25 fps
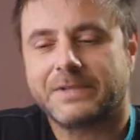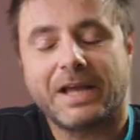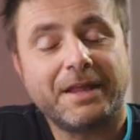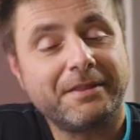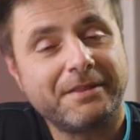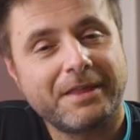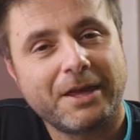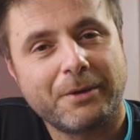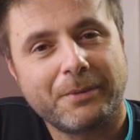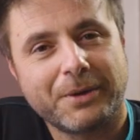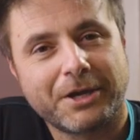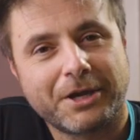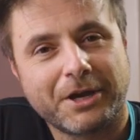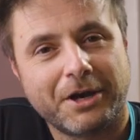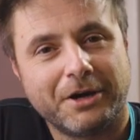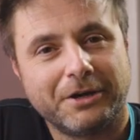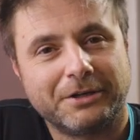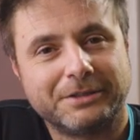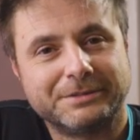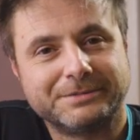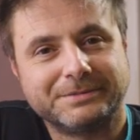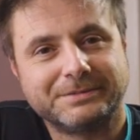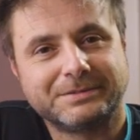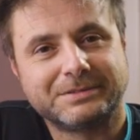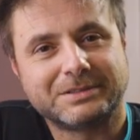And there we go,
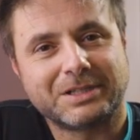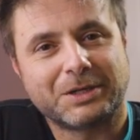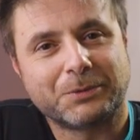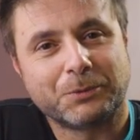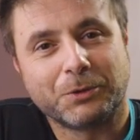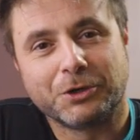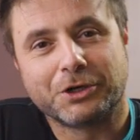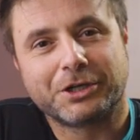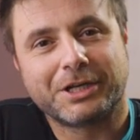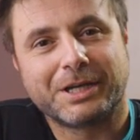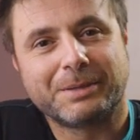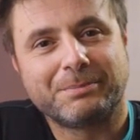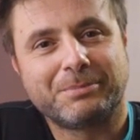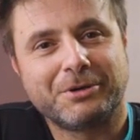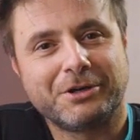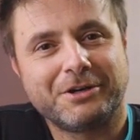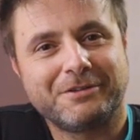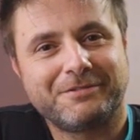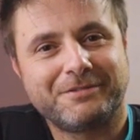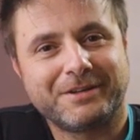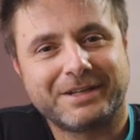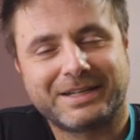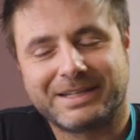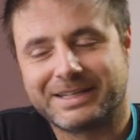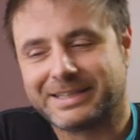working
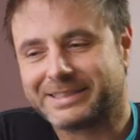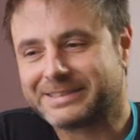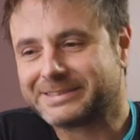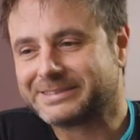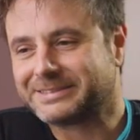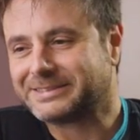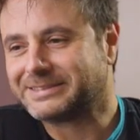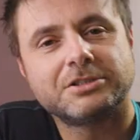perfectly.